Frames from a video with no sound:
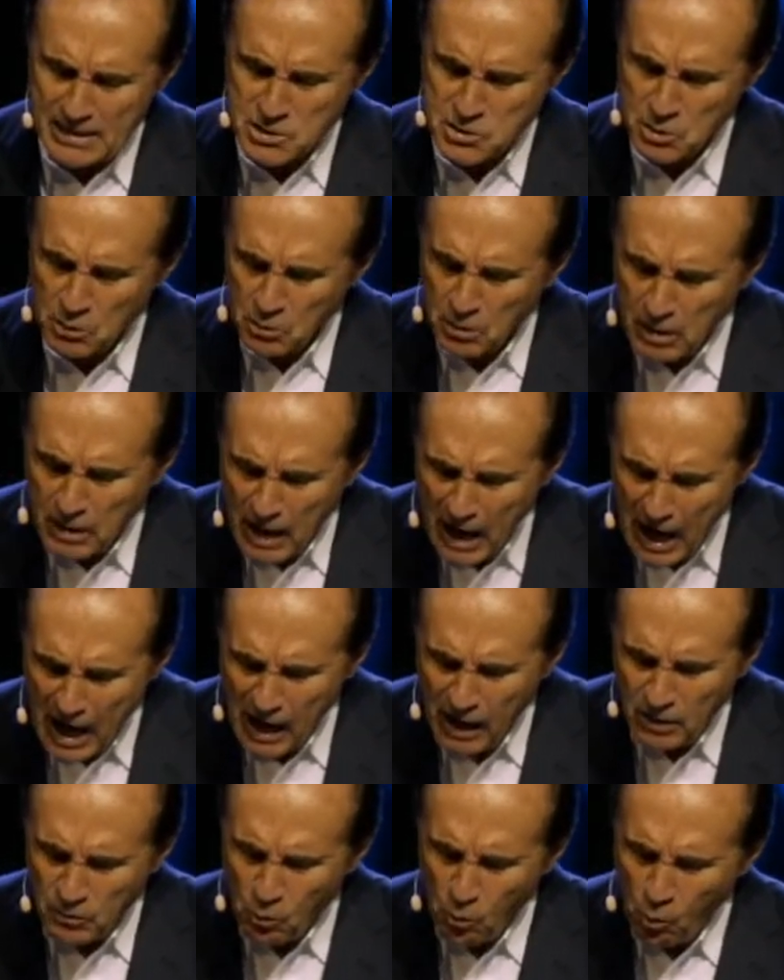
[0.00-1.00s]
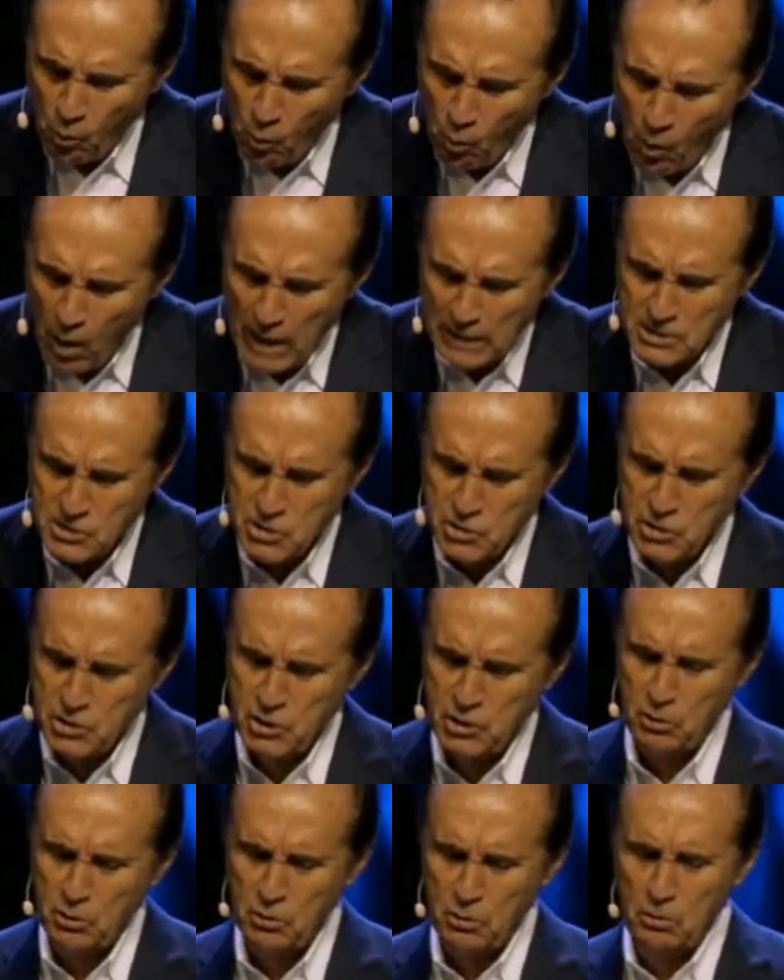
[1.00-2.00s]
And so God
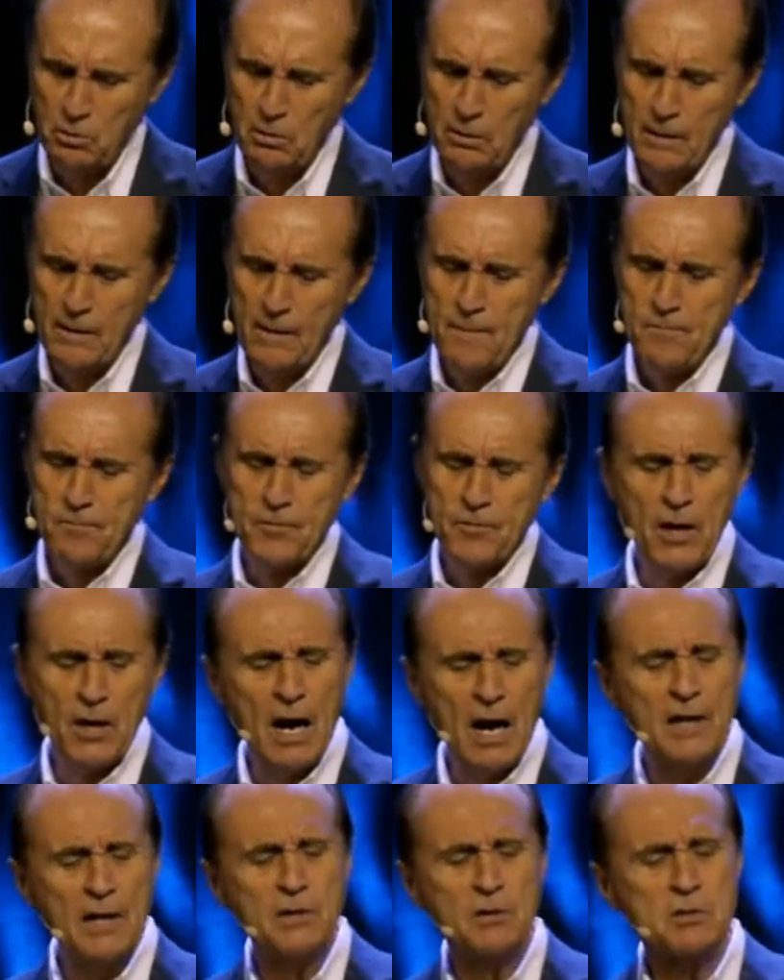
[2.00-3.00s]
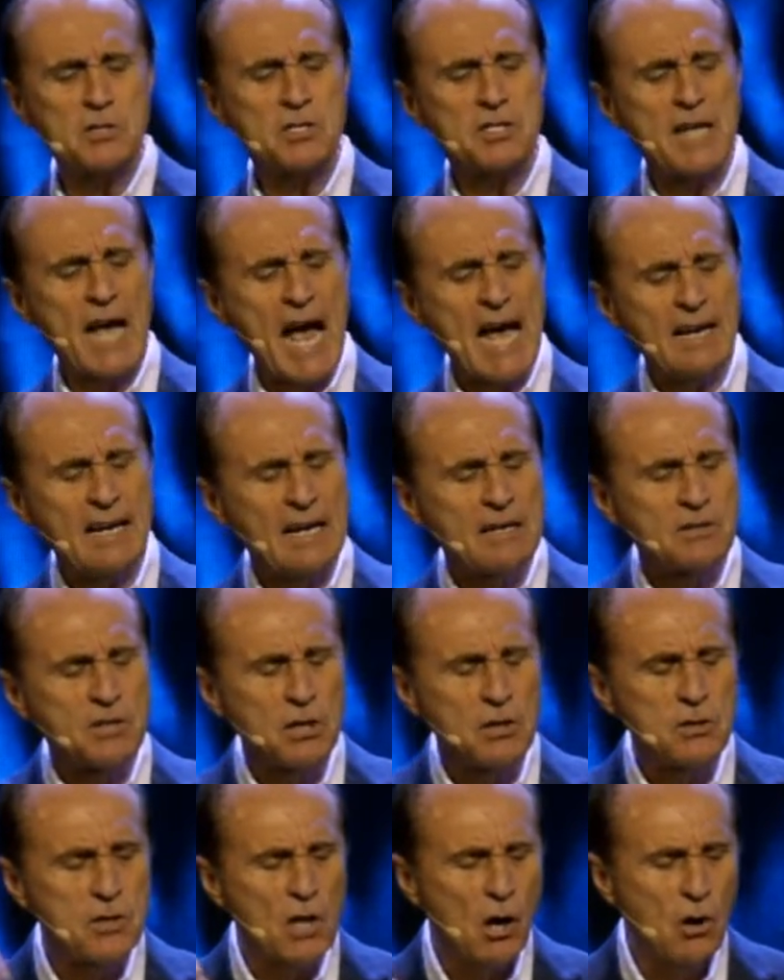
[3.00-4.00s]
wants you to understand and
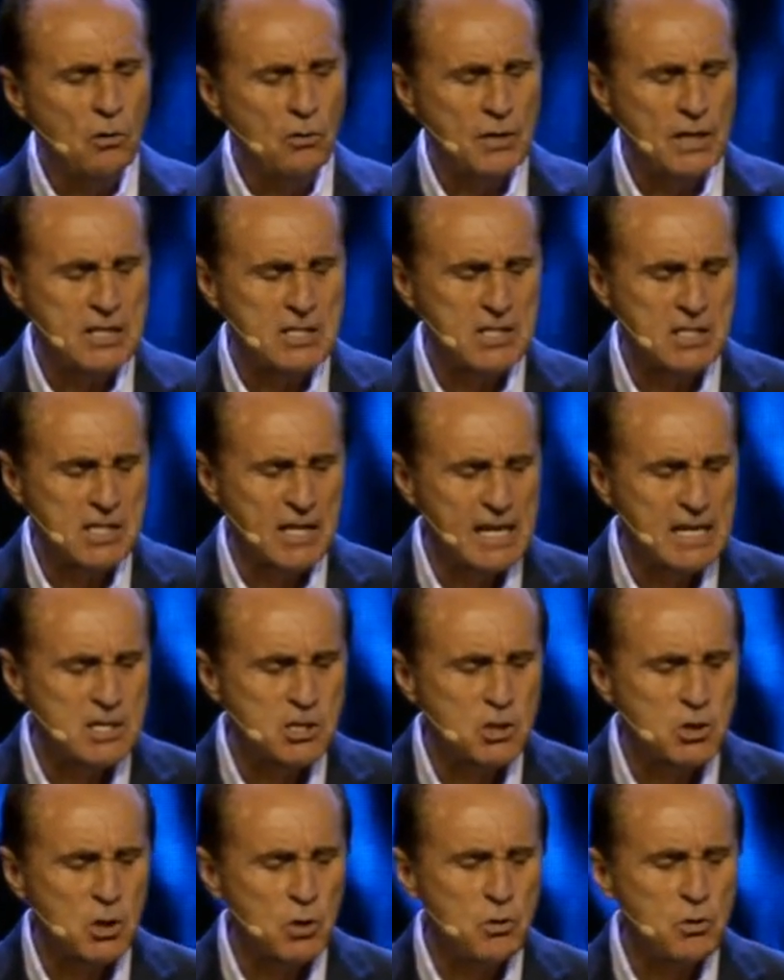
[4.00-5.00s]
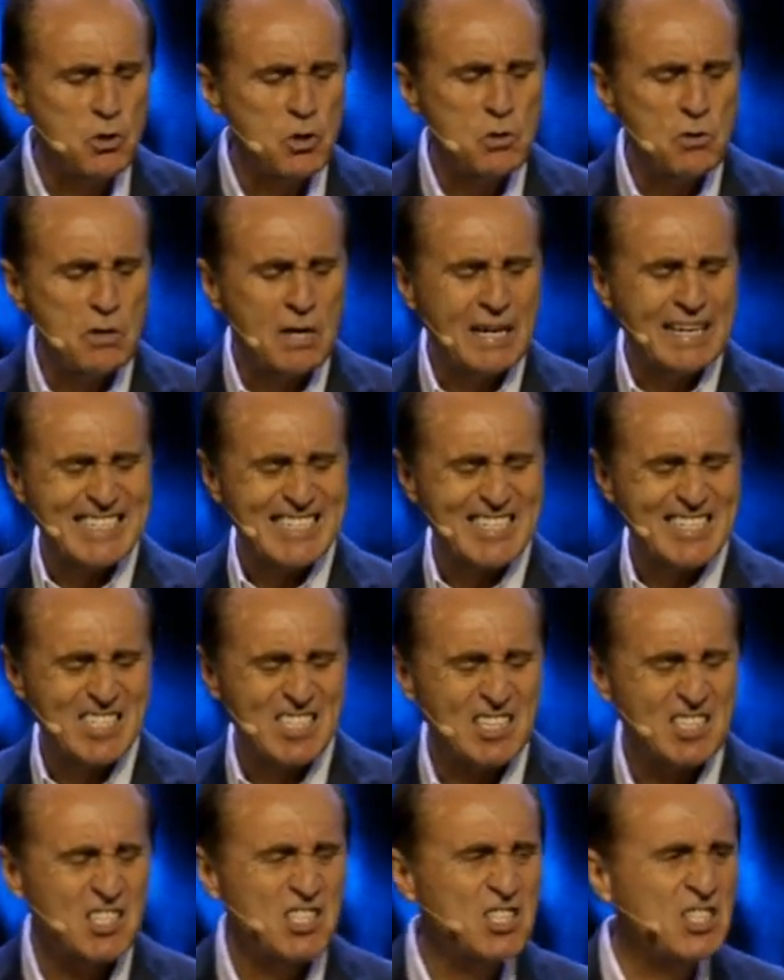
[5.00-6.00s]
to know these things so you can
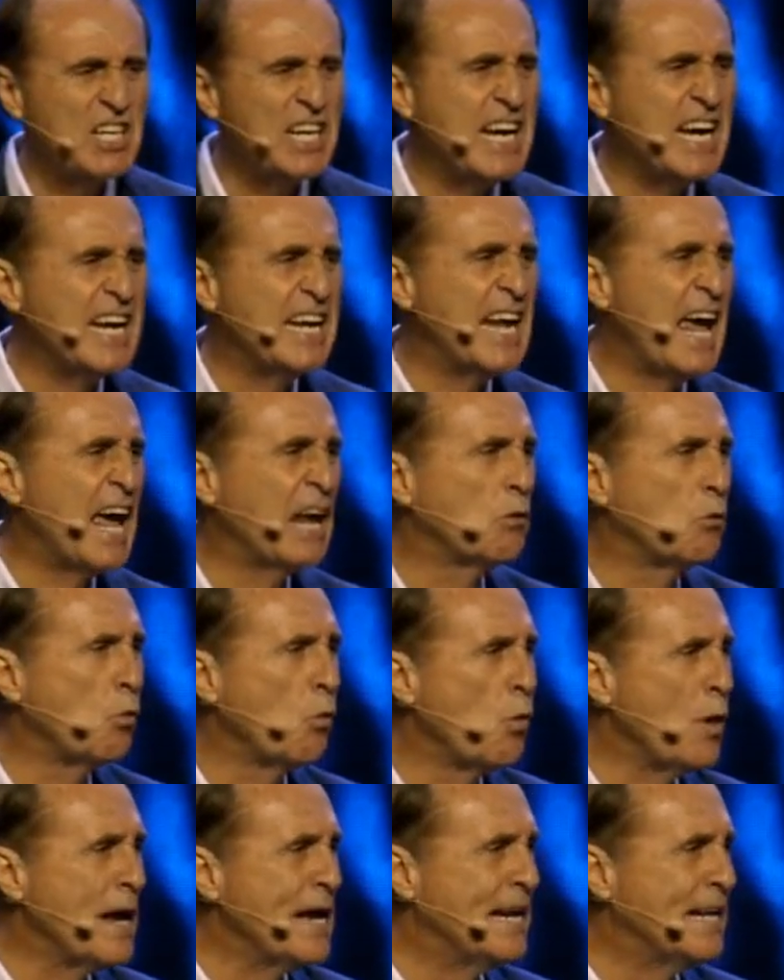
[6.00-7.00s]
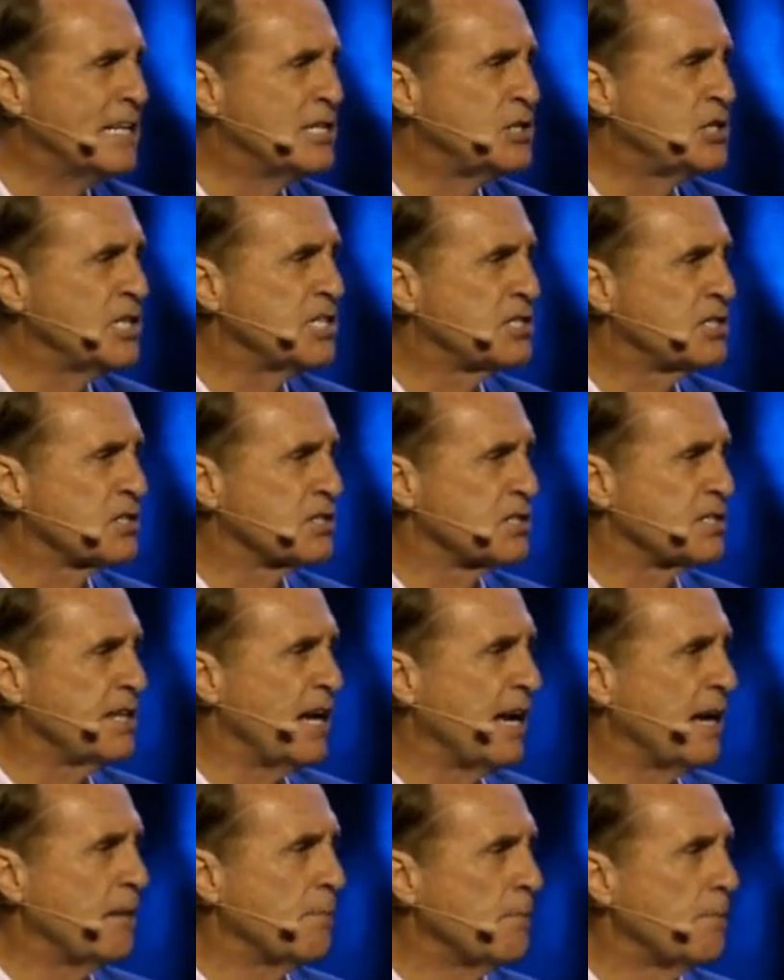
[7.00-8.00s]
succeed and win in Jesus'
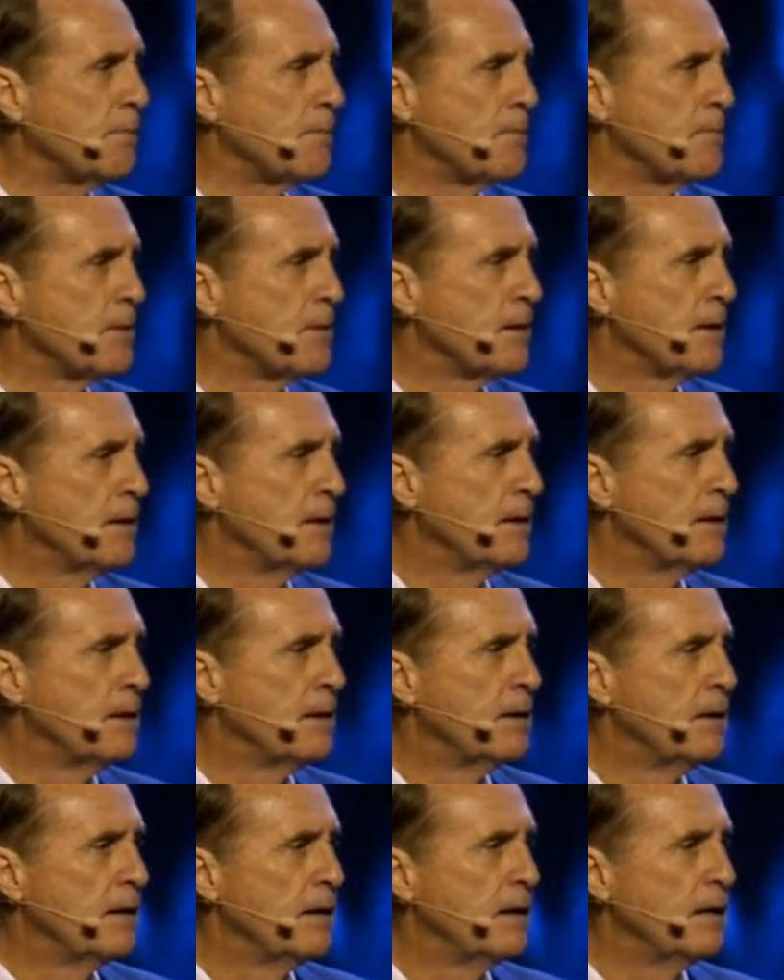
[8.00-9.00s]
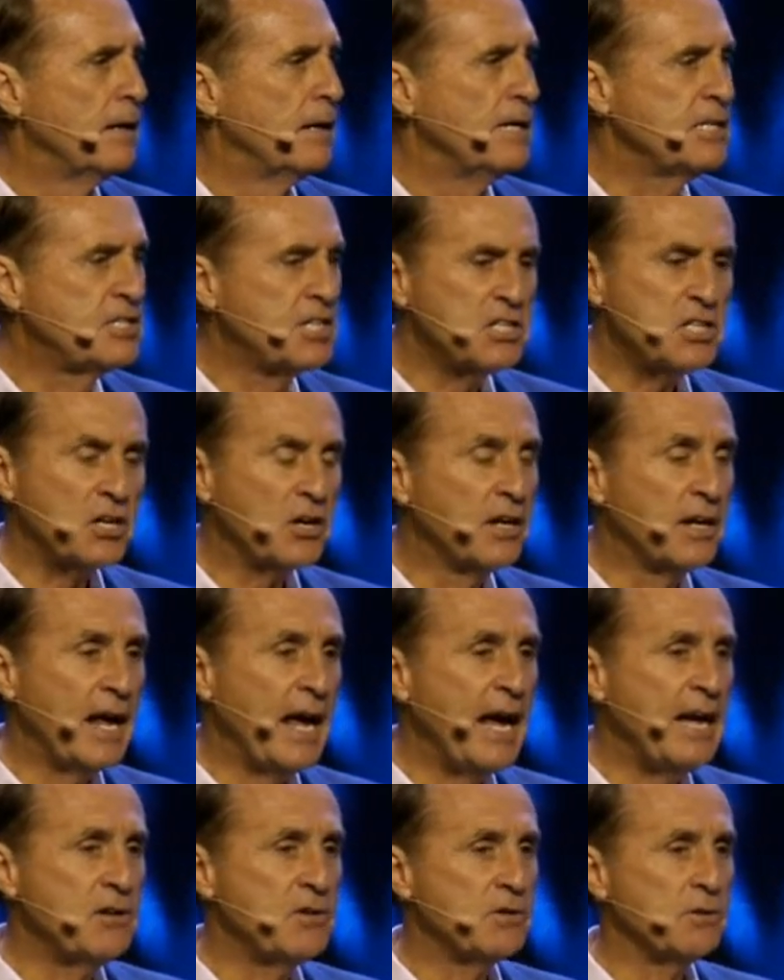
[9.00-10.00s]
name. He says they're going
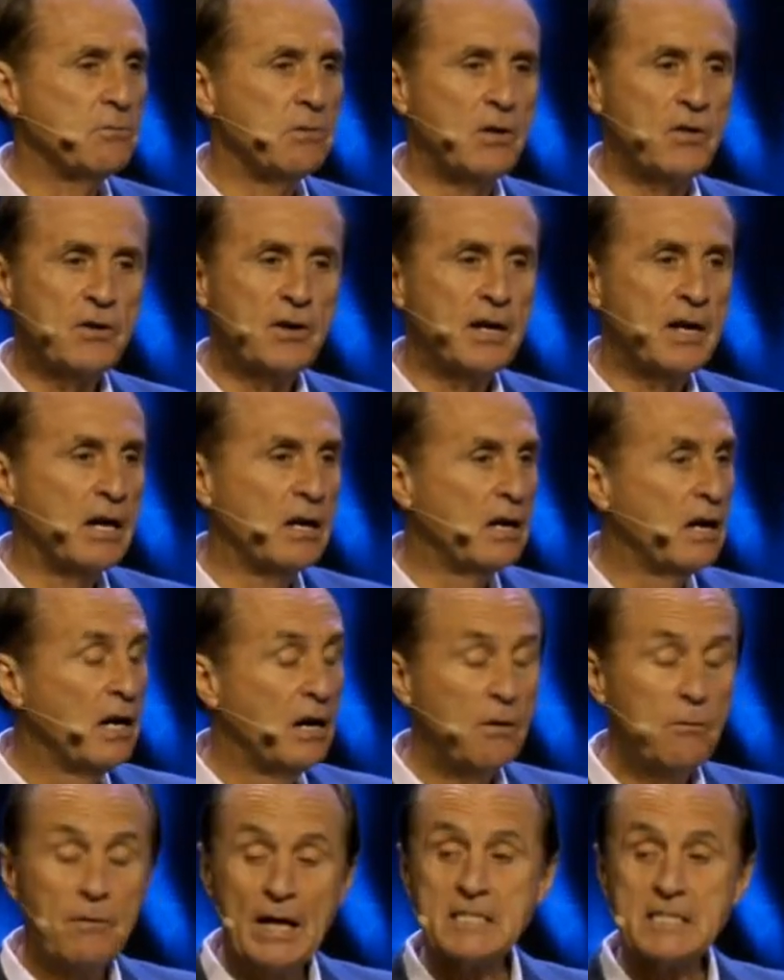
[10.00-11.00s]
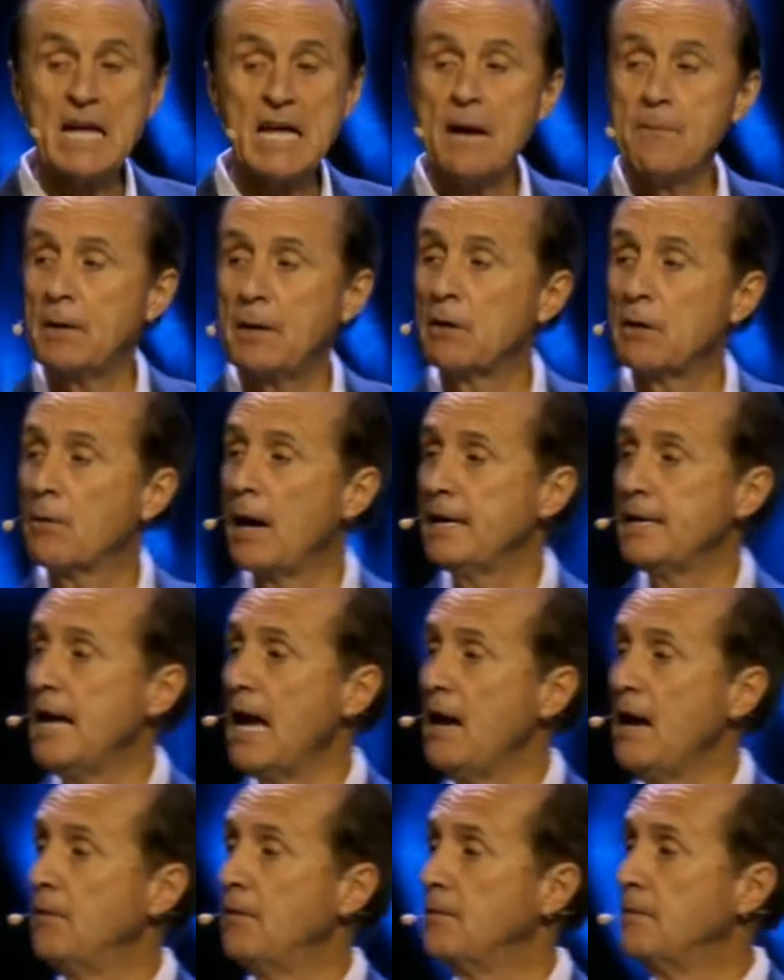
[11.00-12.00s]
to hate you. Well, that's happening right
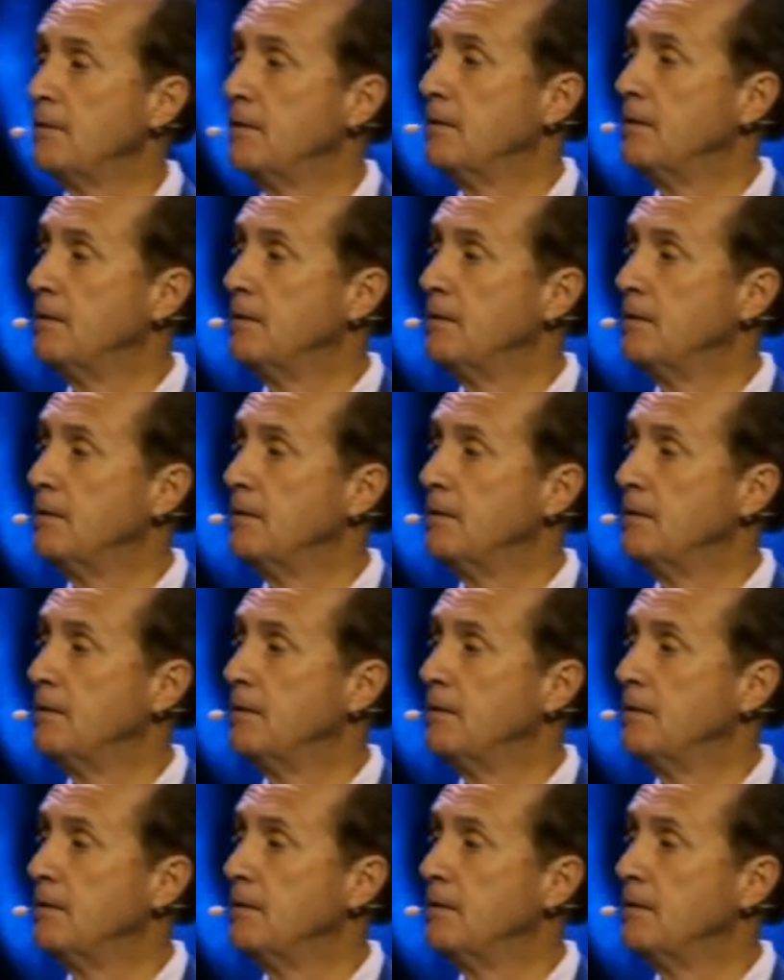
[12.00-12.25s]
now.